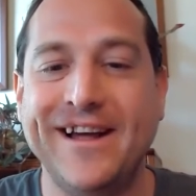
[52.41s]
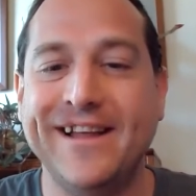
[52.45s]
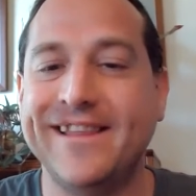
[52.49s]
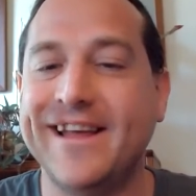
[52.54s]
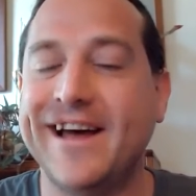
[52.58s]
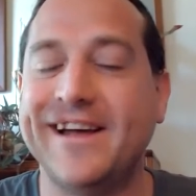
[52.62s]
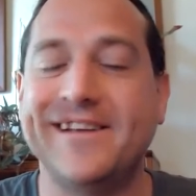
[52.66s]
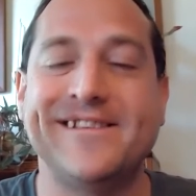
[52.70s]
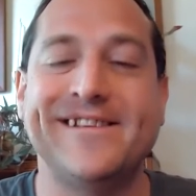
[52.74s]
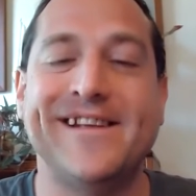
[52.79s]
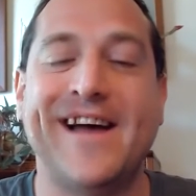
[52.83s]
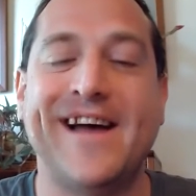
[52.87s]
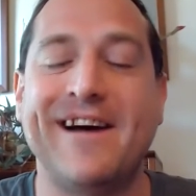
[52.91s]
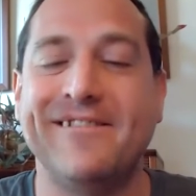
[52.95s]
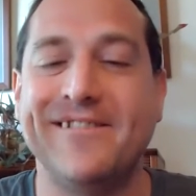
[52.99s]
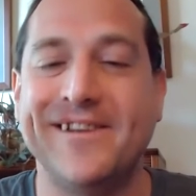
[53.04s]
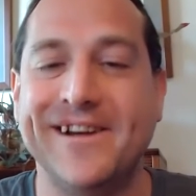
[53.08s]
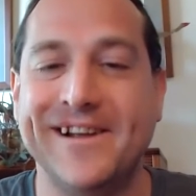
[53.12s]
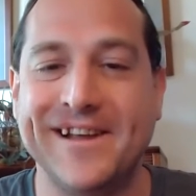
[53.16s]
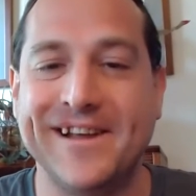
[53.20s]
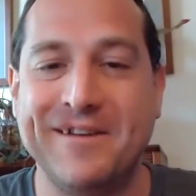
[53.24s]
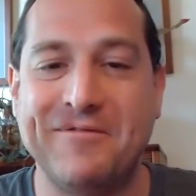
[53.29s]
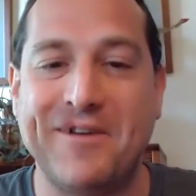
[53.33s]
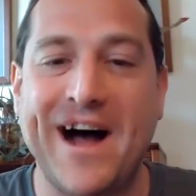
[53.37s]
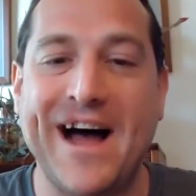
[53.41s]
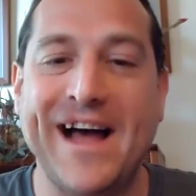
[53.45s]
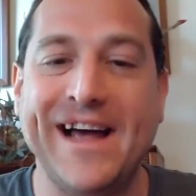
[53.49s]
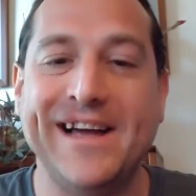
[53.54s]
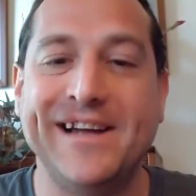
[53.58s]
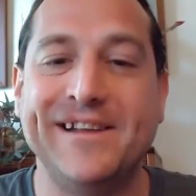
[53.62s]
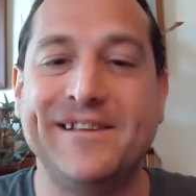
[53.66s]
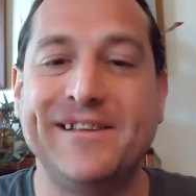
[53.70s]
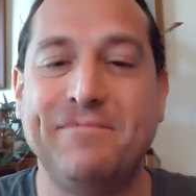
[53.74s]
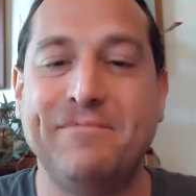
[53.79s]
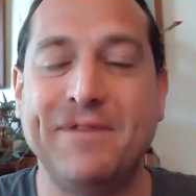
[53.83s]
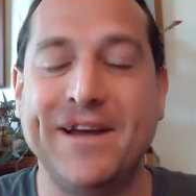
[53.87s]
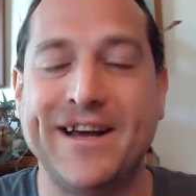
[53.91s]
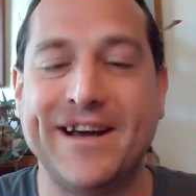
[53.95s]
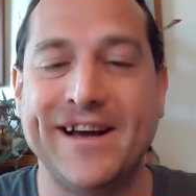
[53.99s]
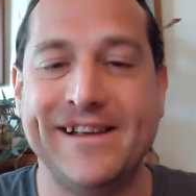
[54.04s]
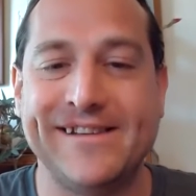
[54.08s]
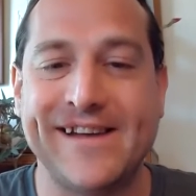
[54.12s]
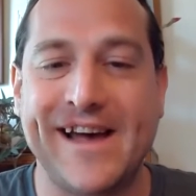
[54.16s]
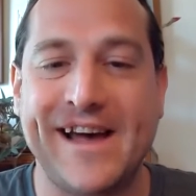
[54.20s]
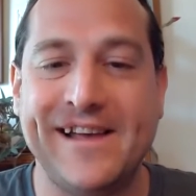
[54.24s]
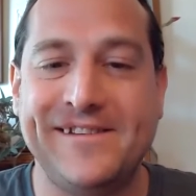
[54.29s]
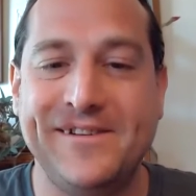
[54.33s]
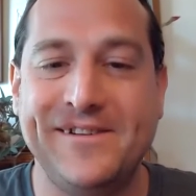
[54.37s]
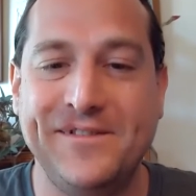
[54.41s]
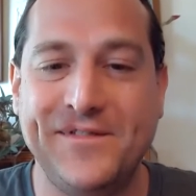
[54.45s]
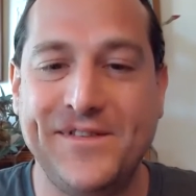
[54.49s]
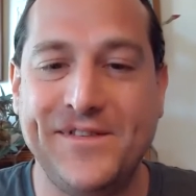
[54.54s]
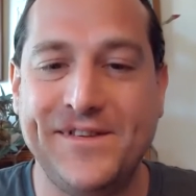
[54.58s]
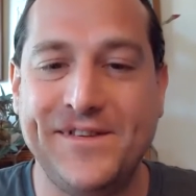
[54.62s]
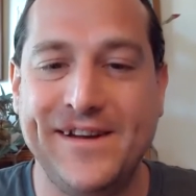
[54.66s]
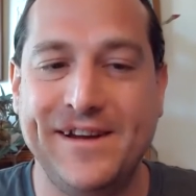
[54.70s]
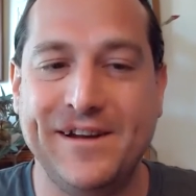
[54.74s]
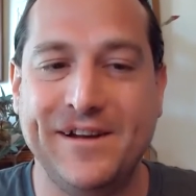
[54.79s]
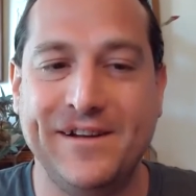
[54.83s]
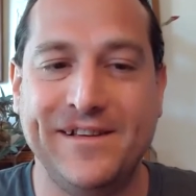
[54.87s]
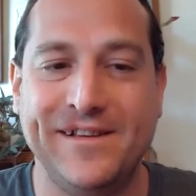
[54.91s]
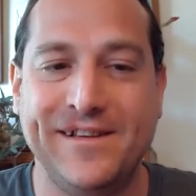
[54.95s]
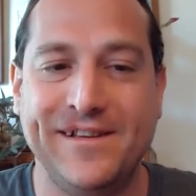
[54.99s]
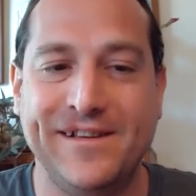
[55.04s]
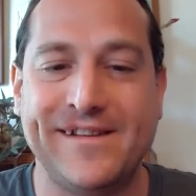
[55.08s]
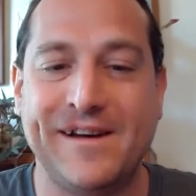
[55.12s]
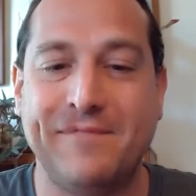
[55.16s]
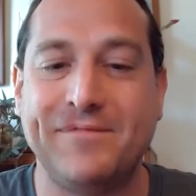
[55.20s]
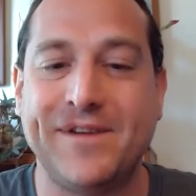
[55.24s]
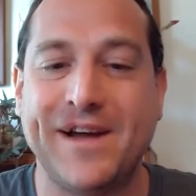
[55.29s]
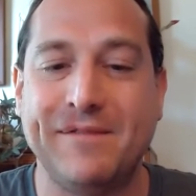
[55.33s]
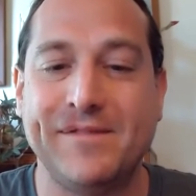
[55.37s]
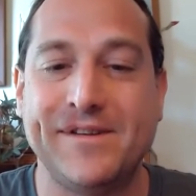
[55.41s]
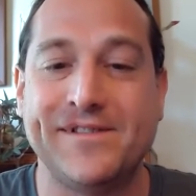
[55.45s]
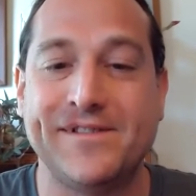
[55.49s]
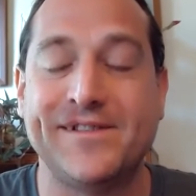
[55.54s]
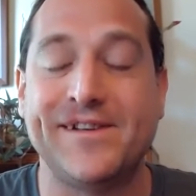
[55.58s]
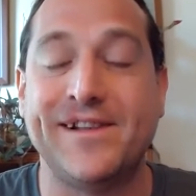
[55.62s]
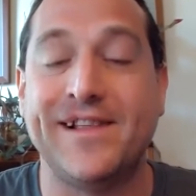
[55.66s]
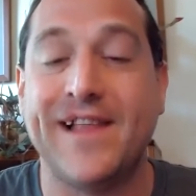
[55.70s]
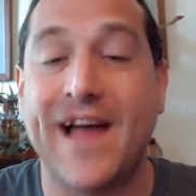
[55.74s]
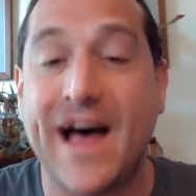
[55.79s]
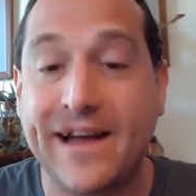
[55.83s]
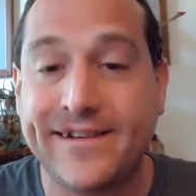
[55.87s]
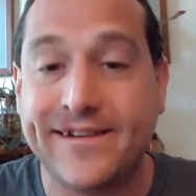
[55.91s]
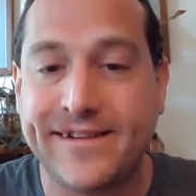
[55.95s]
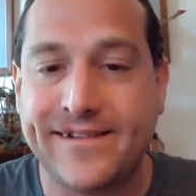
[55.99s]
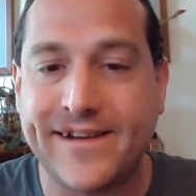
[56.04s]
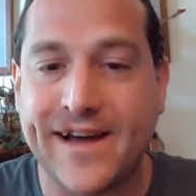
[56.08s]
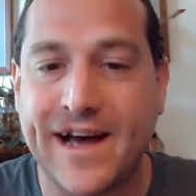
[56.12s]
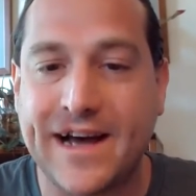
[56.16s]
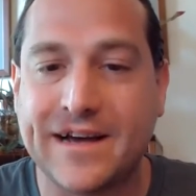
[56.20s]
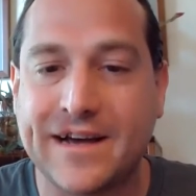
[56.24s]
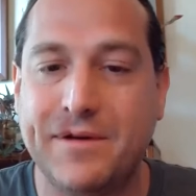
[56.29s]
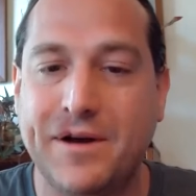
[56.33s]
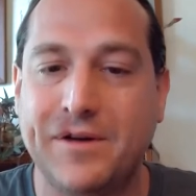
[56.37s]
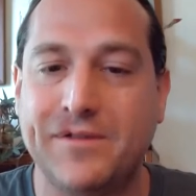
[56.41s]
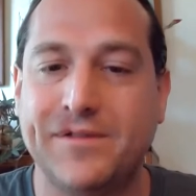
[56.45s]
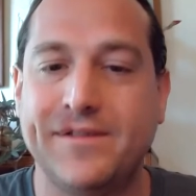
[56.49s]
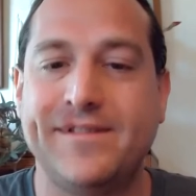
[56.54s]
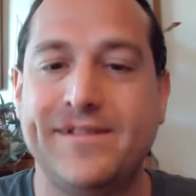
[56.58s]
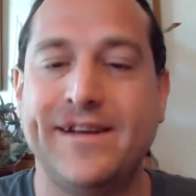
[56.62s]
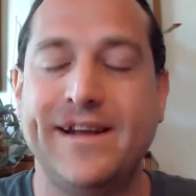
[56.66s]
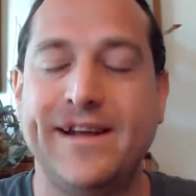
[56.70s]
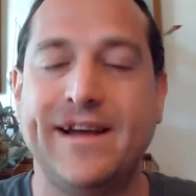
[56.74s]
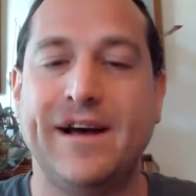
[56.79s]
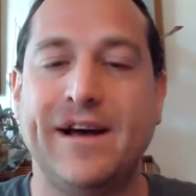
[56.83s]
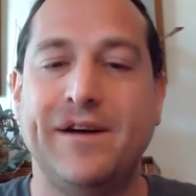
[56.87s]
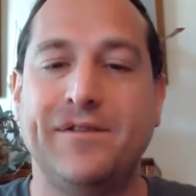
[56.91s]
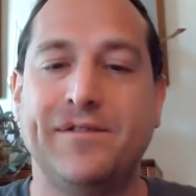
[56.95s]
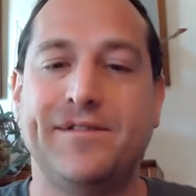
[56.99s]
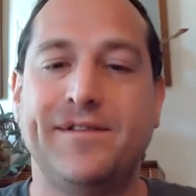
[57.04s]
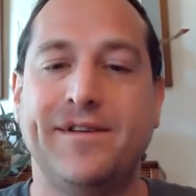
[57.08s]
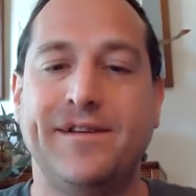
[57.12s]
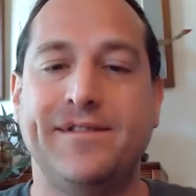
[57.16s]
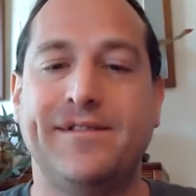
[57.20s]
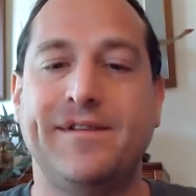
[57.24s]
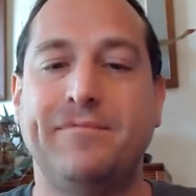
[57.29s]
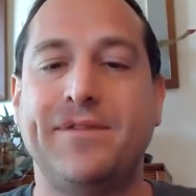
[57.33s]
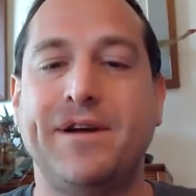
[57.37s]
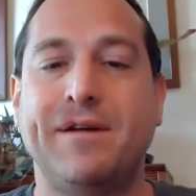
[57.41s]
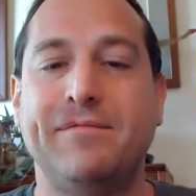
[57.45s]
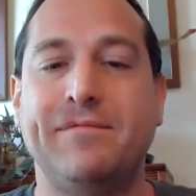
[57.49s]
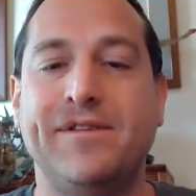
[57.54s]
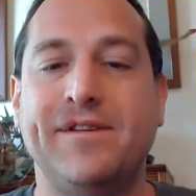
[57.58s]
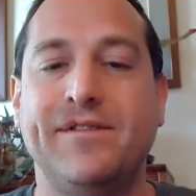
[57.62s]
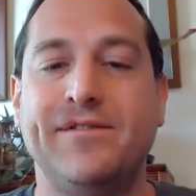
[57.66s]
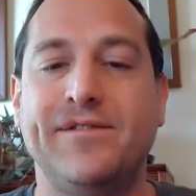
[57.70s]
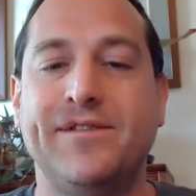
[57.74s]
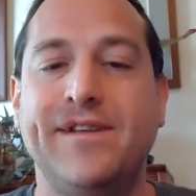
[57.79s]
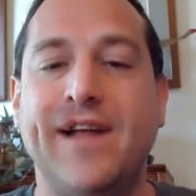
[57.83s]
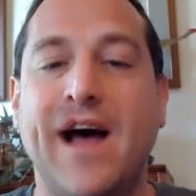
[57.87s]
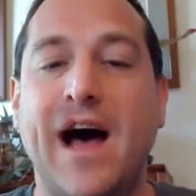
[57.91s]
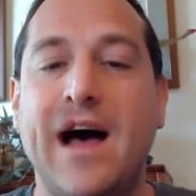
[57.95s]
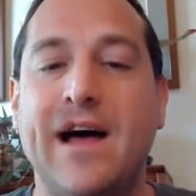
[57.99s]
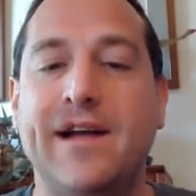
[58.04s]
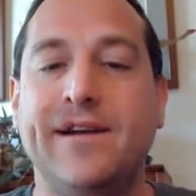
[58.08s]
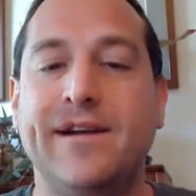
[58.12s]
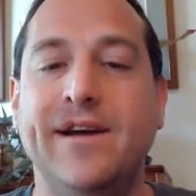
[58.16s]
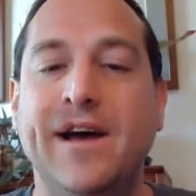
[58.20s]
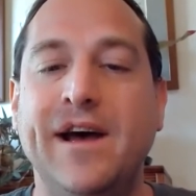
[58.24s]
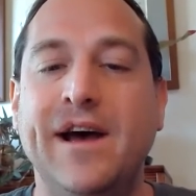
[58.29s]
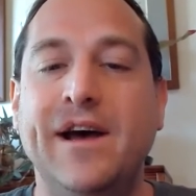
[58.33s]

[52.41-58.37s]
That's not really why. It's because, as you've seen, sometimes there's a lot to talk about in city council and sometimes there's not.